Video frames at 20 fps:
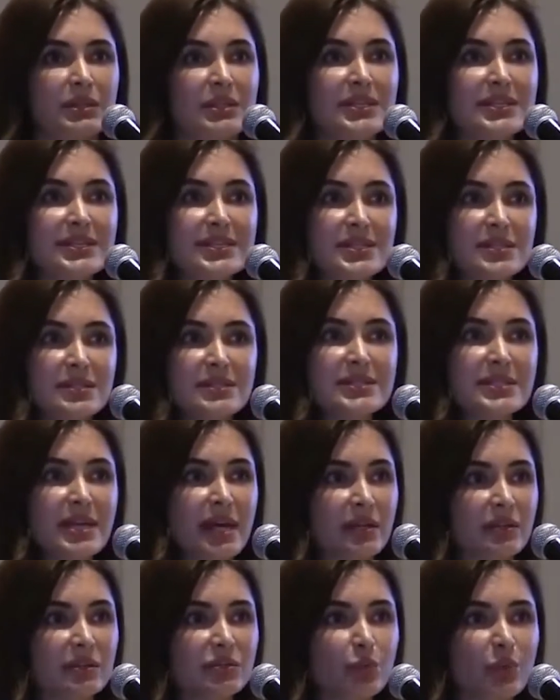this
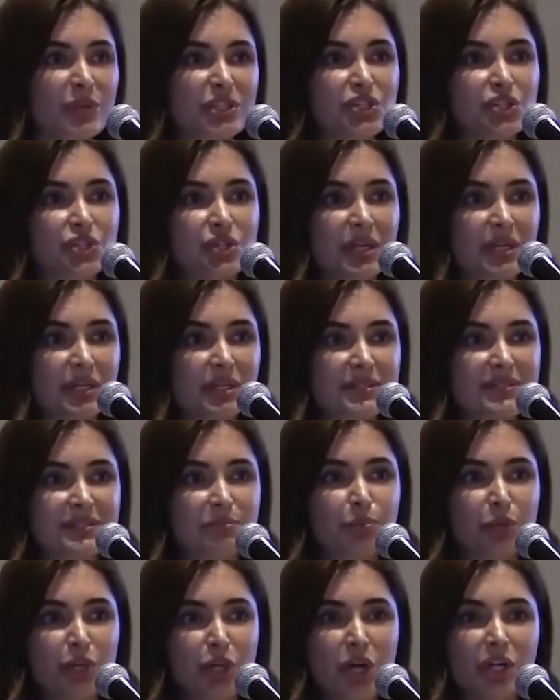cell, which
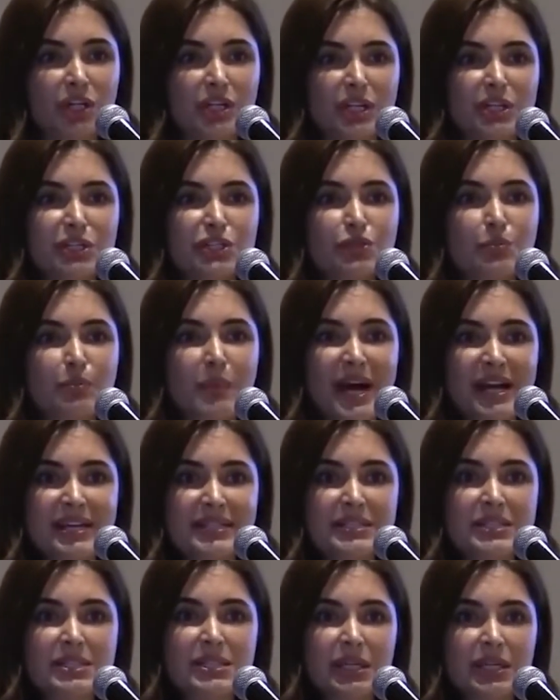is belonging to
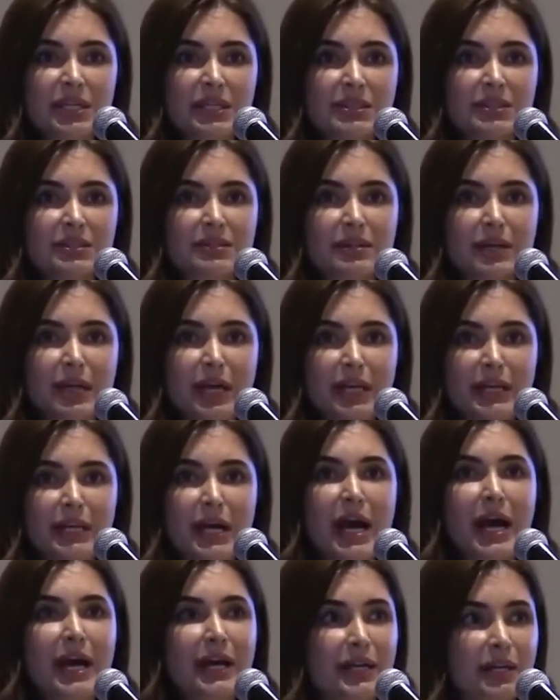my skin,
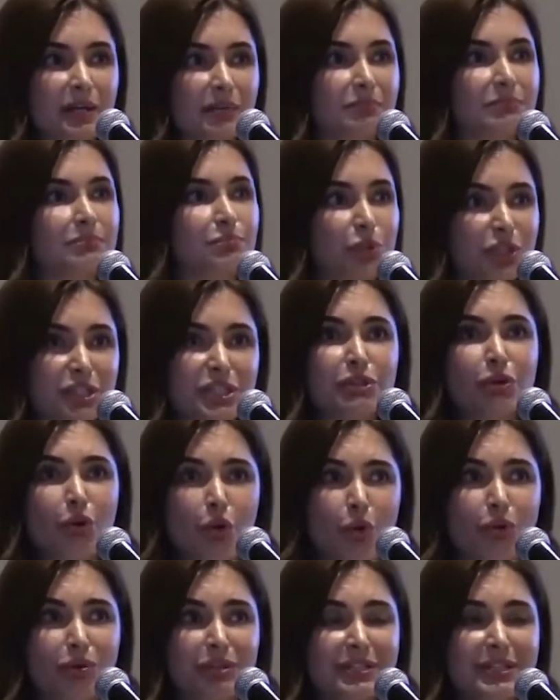and I am pretty
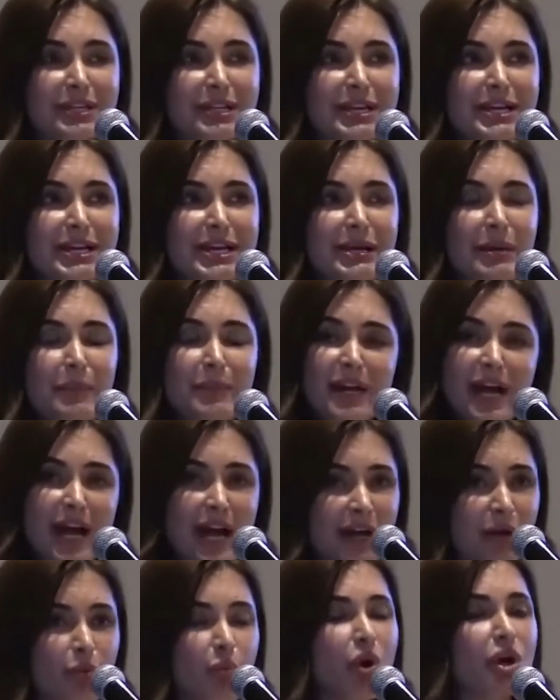old, but
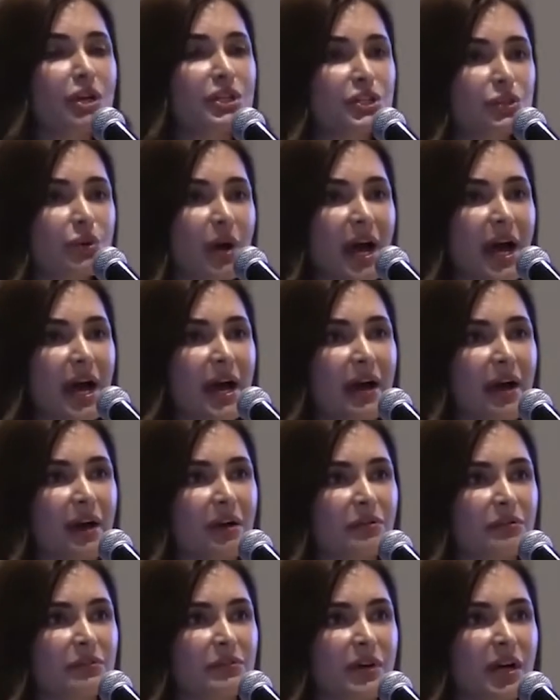I want to
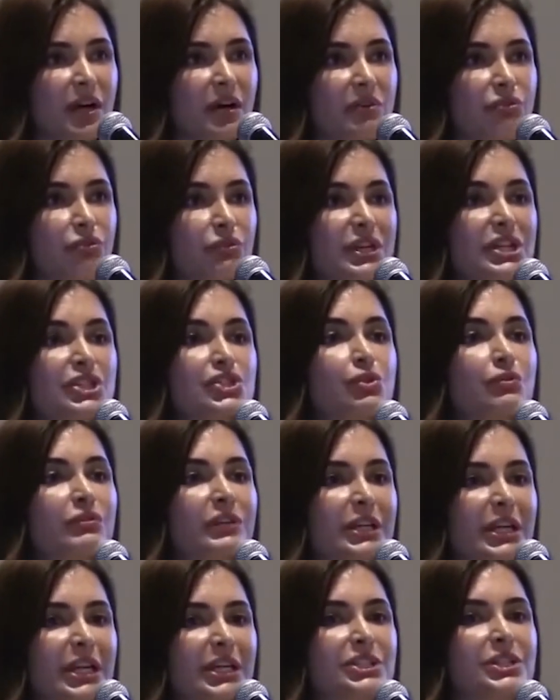have a
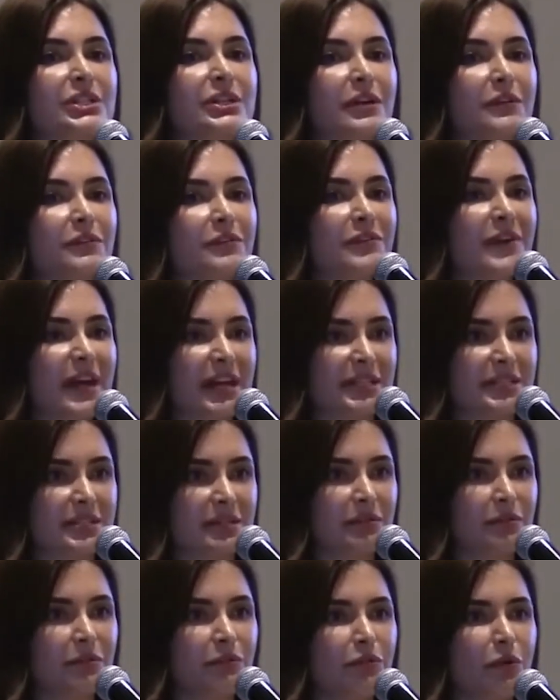rejuvenated
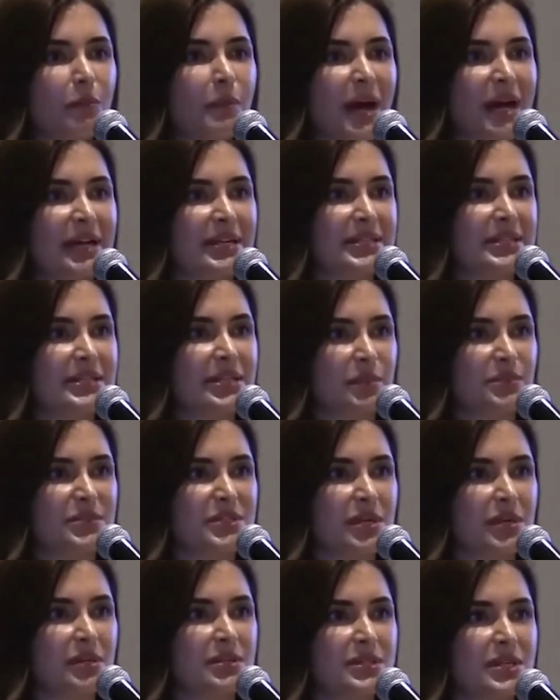effect from my stem
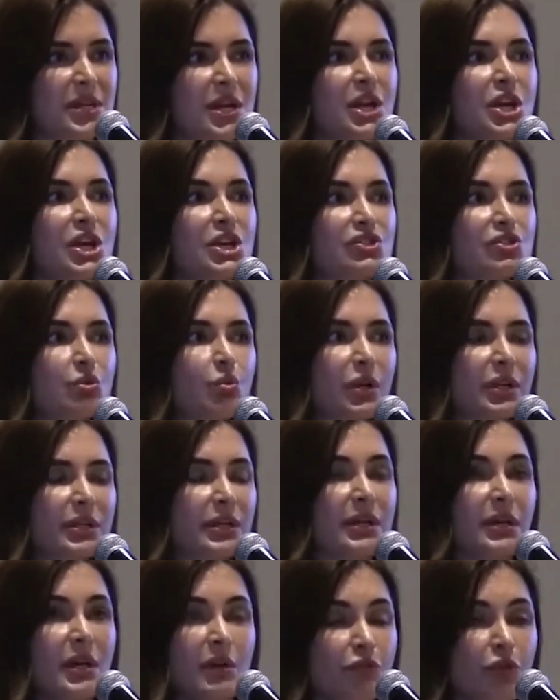cells. So
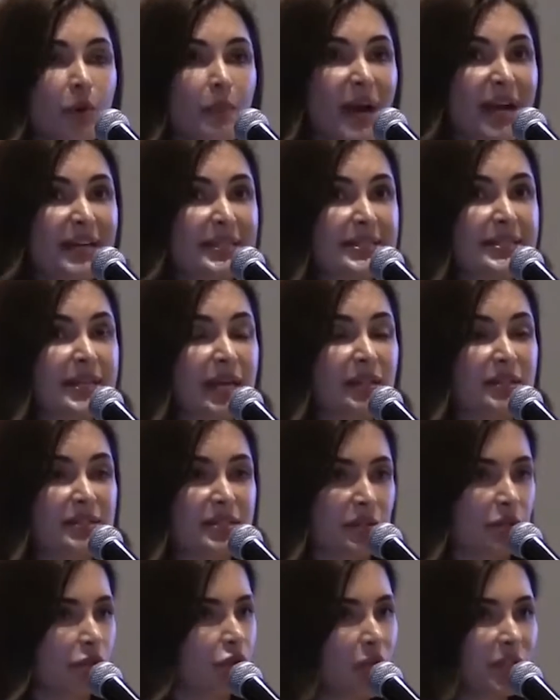what, from my
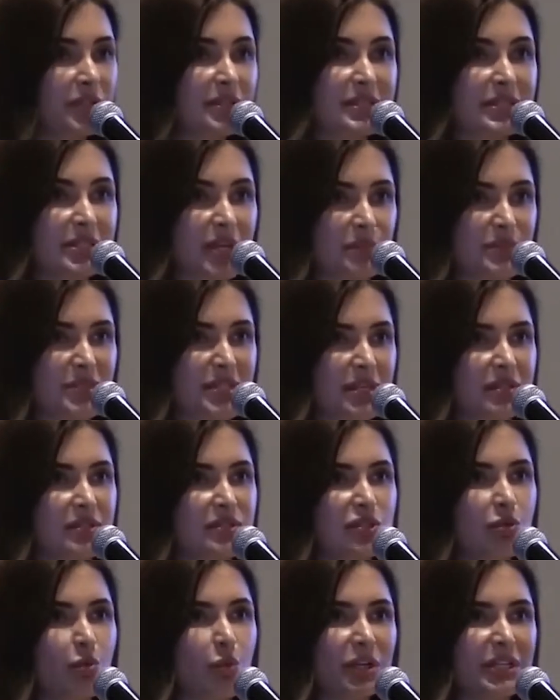cells, not the stem
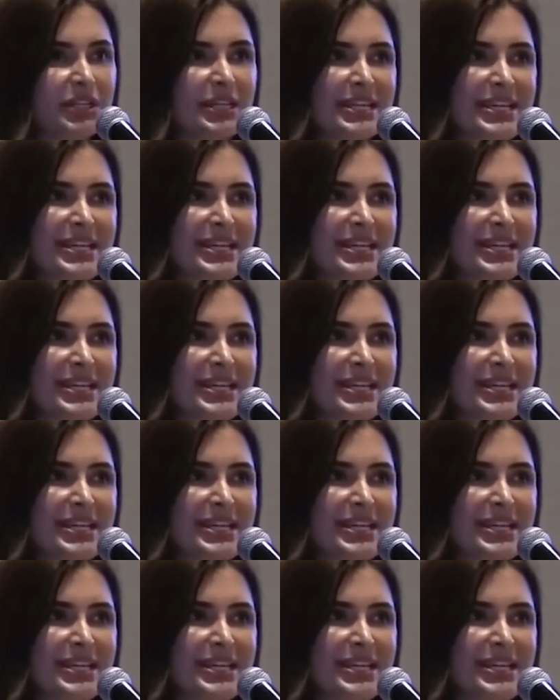cells. So what